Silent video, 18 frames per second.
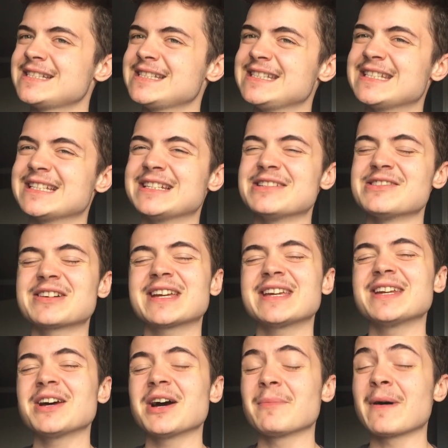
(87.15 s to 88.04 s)
you're
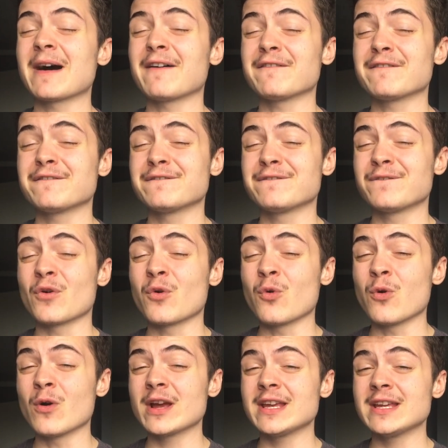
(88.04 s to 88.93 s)
looking at about
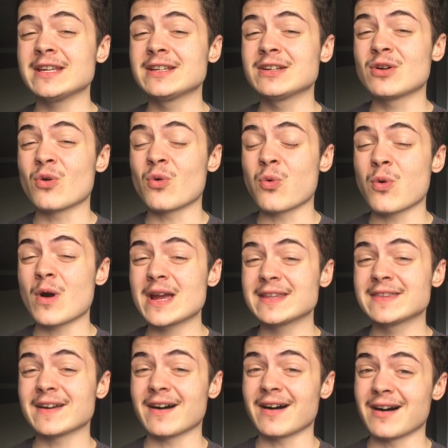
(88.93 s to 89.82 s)
40
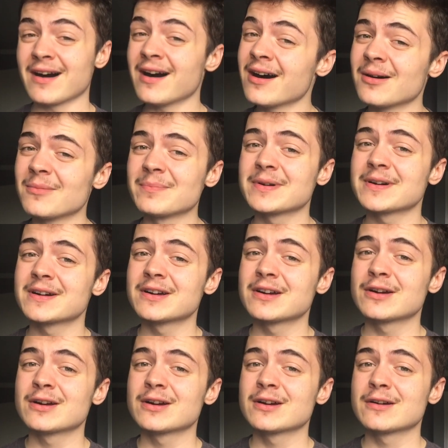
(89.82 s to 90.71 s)
quid up
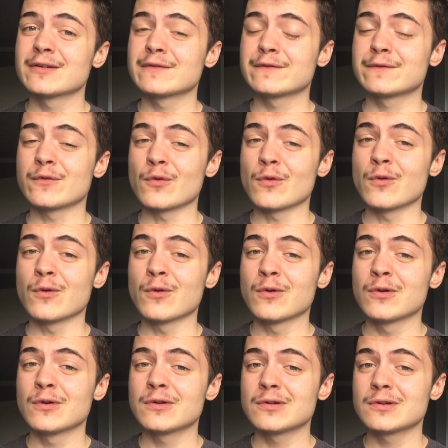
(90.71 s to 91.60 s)

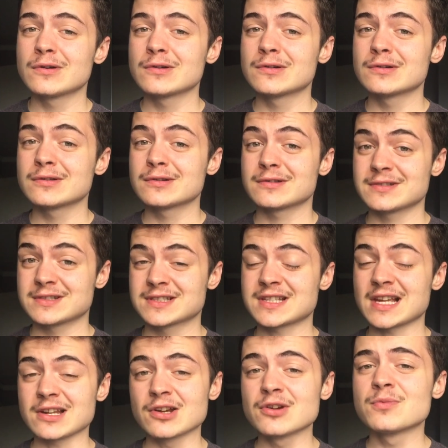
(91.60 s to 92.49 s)
for
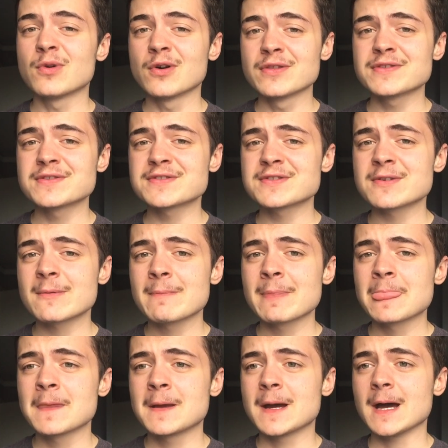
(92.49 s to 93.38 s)
Cello ones.
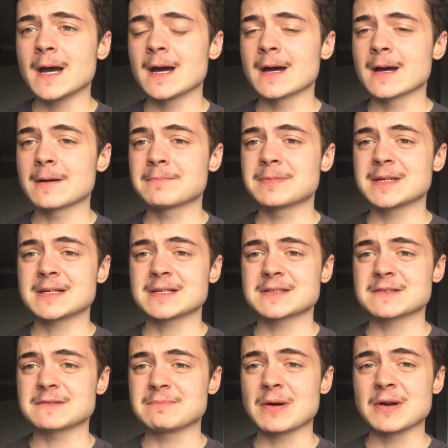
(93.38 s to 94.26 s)

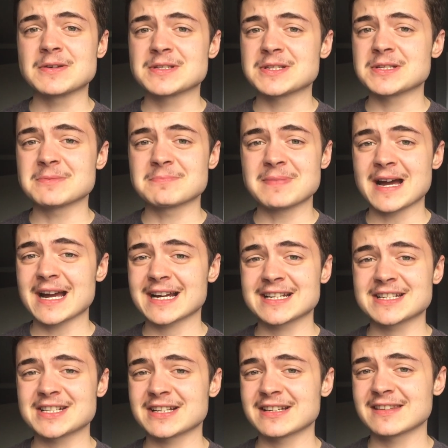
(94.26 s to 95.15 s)
Because of postage and
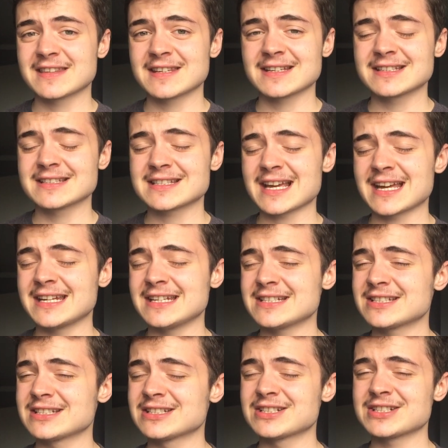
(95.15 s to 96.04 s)
packaging and things, and
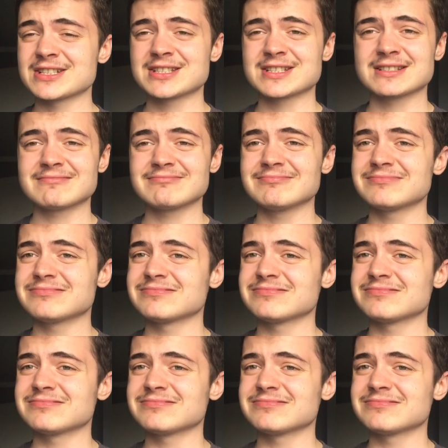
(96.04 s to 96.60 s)
it's just